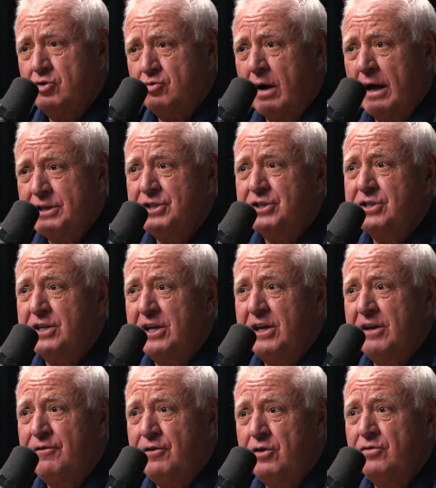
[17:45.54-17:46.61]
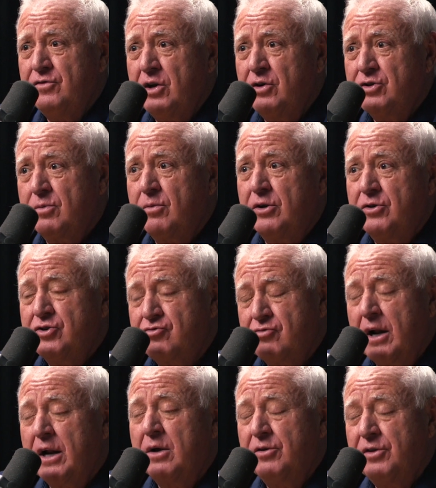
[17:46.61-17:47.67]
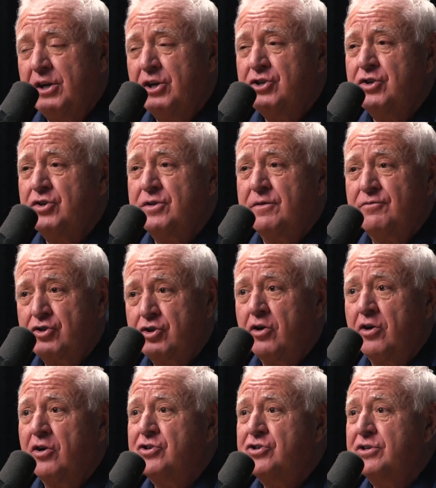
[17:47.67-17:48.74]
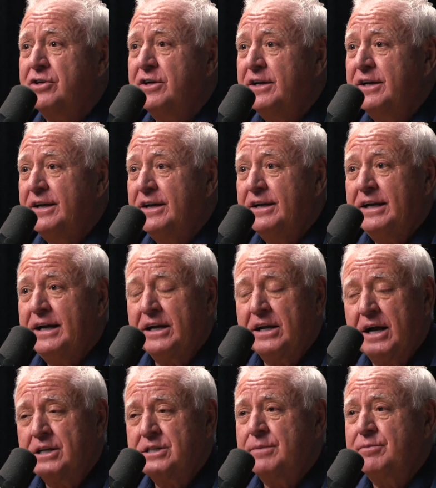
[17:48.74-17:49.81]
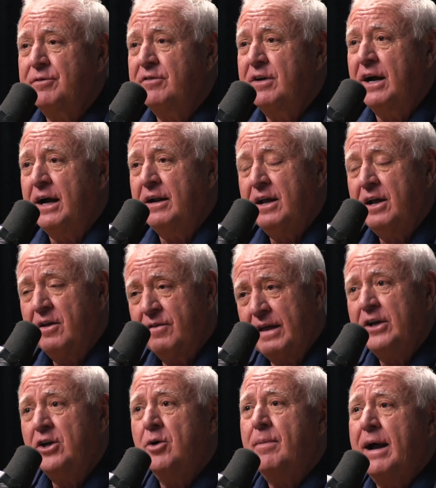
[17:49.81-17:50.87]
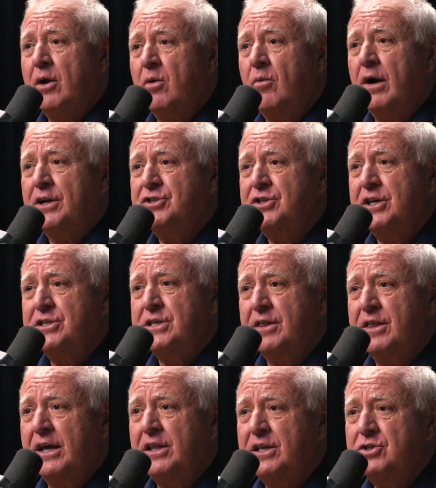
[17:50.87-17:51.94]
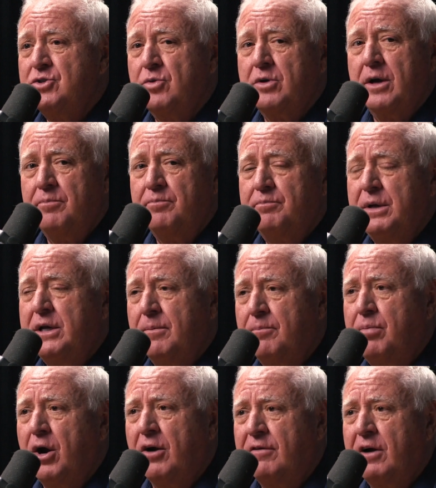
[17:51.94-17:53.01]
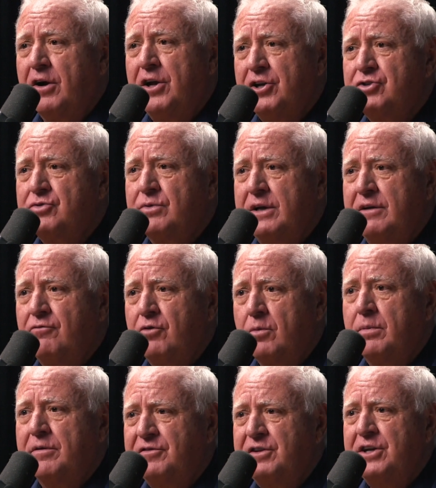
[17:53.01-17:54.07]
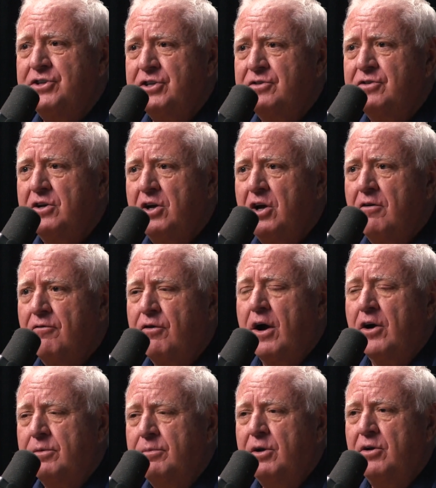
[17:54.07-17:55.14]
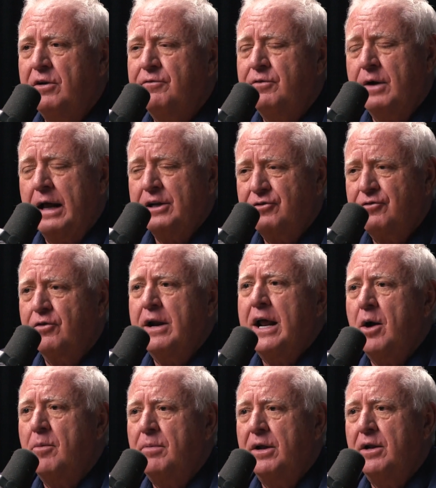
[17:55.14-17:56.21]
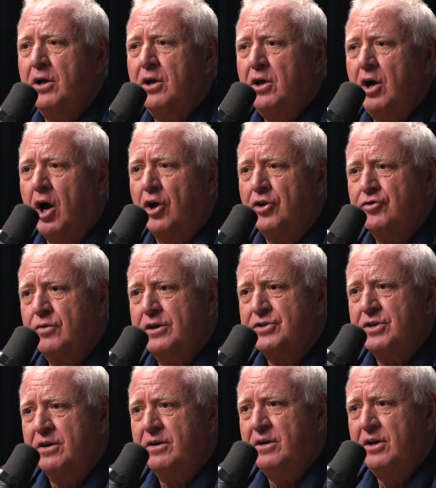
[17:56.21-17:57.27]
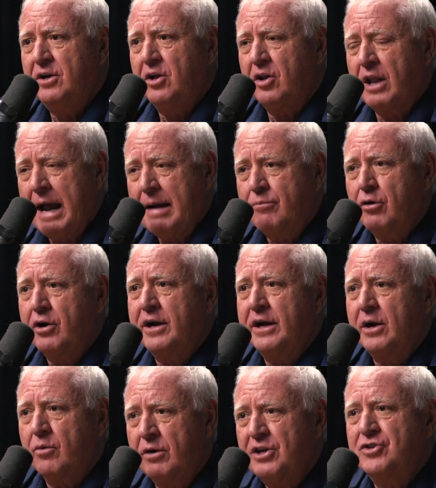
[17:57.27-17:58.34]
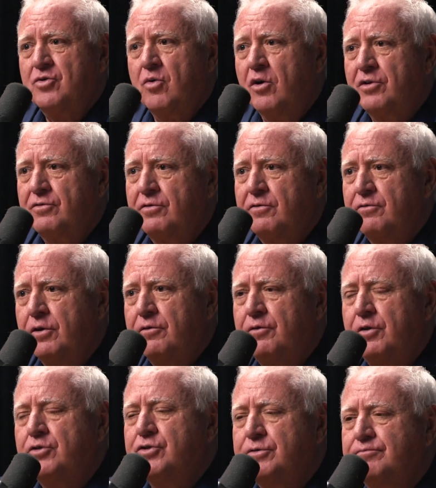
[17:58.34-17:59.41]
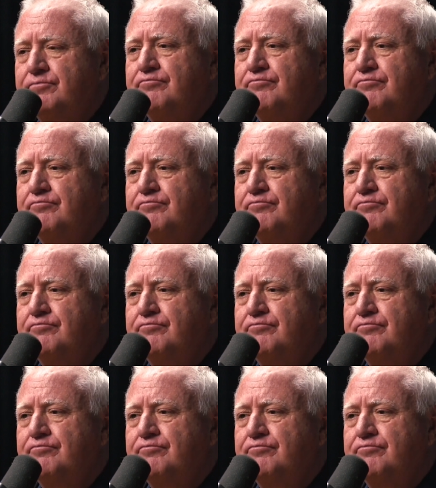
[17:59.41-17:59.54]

who's watching this, if you know someone who's struggling with the issues of church, and concept of God, they can go back and watch these. I think these will come, become part of our history and formative teachings for our yeah. community, for not just for now, but also as a library and a resource for yeah, the future.